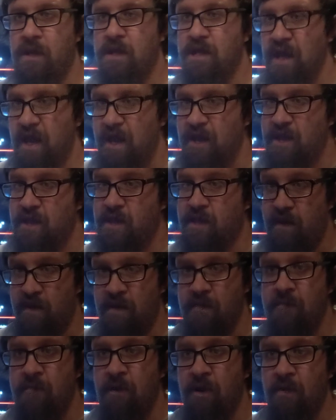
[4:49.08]
Yes,
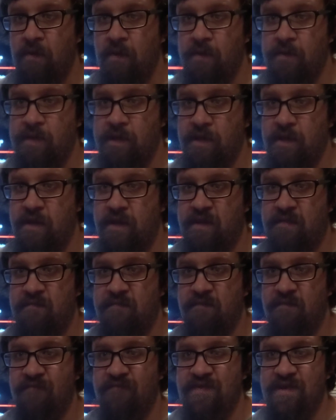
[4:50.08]
Sonny Bono's in this
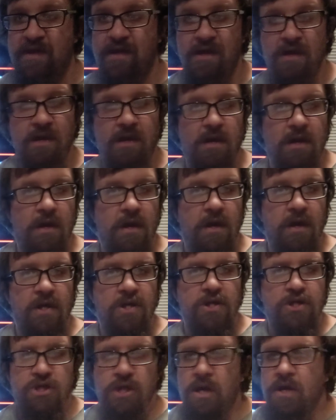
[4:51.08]
movie.
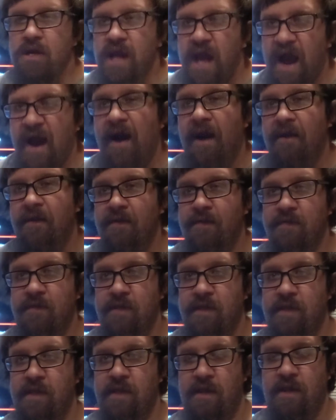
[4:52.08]
Chuck Connors
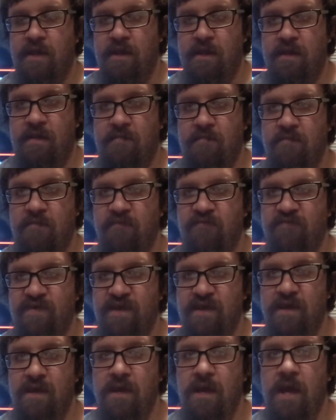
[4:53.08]
is in this
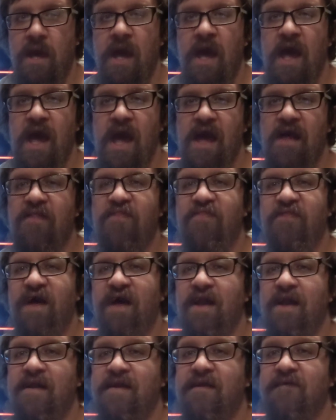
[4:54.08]
movie. And
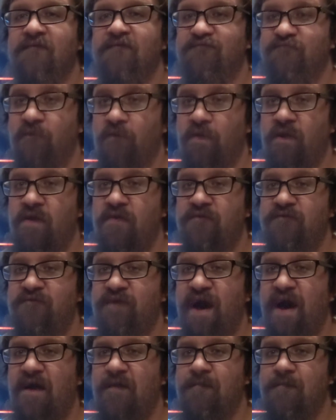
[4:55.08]
then at the
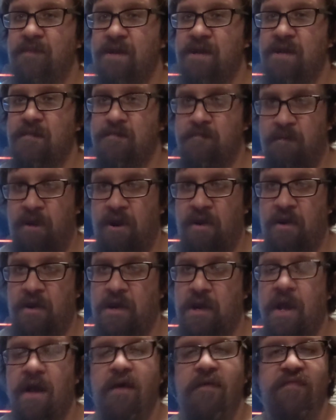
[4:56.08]
45-minute
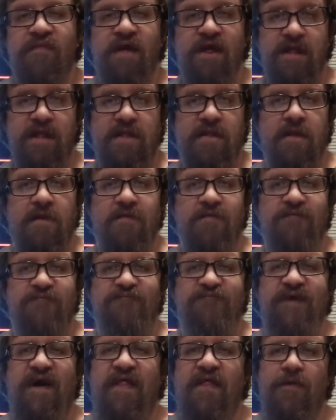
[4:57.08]
mark, They start
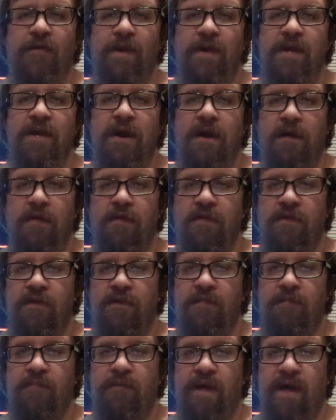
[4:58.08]
following a little
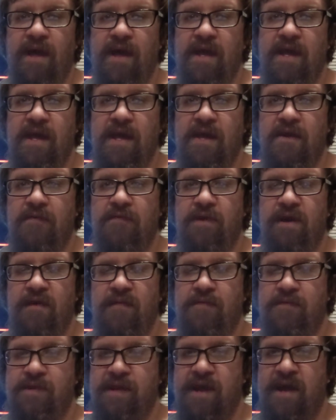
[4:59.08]
black kid
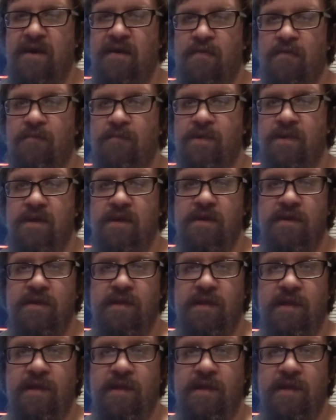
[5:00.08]
around town because